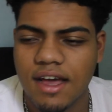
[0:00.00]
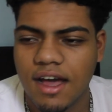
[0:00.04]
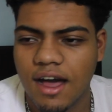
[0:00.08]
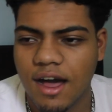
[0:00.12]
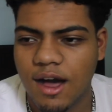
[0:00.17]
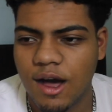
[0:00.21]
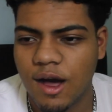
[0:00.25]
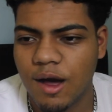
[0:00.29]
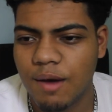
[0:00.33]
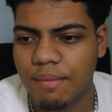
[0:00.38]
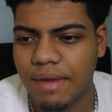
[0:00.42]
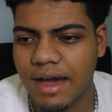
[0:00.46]

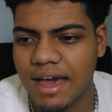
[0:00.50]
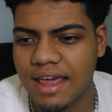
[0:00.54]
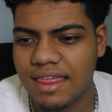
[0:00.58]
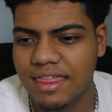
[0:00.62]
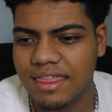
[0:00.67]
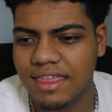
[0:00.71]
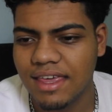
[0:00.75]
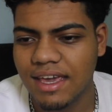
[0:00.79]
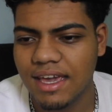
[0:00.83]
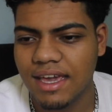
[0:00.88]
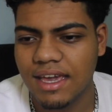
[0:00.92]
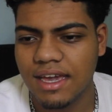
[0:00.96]
I
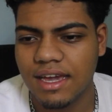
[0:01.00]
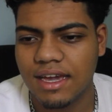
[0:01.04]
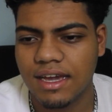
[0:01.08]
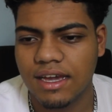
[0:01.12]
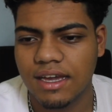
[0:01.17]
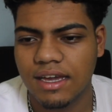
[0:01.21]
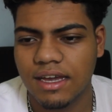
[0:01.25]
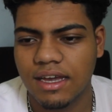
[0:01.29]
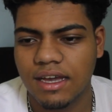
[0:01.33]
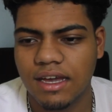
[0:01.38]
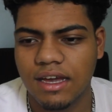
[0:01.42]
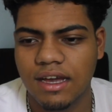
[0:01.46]

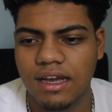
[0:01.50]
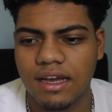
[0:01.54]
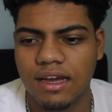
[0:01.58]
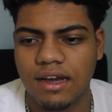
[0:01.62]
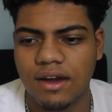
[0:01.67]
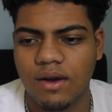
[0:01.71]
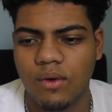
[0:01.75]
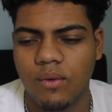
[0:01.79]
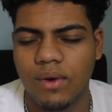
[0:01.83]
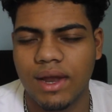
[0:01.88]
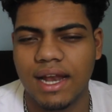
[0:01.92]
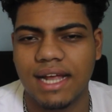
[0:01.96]
think
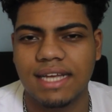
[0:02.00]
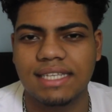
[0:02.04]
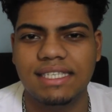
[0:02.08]
when I